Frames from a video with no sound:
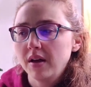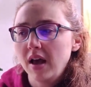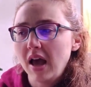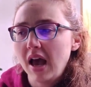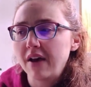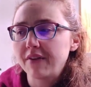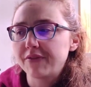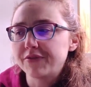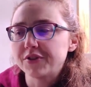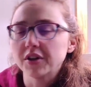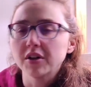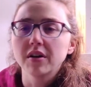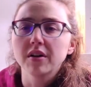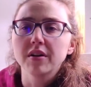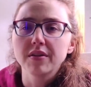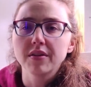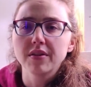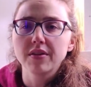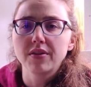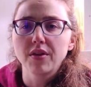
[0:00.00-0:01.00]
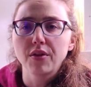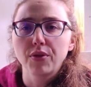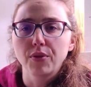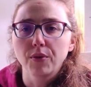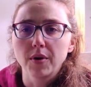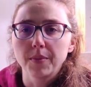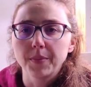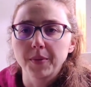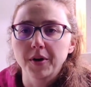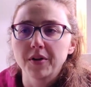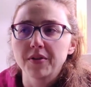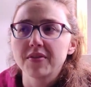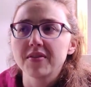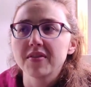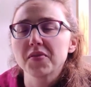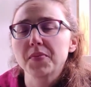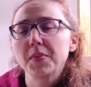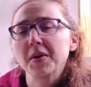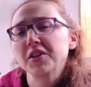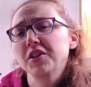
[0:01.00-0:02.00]
after the Thorburns,
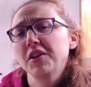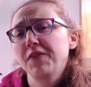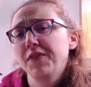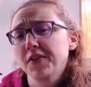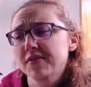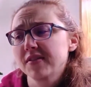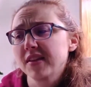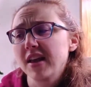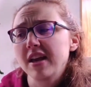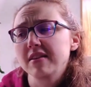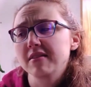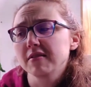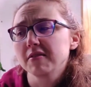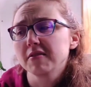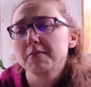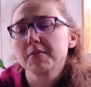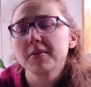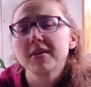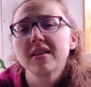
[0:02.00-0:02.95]
especially for slicers.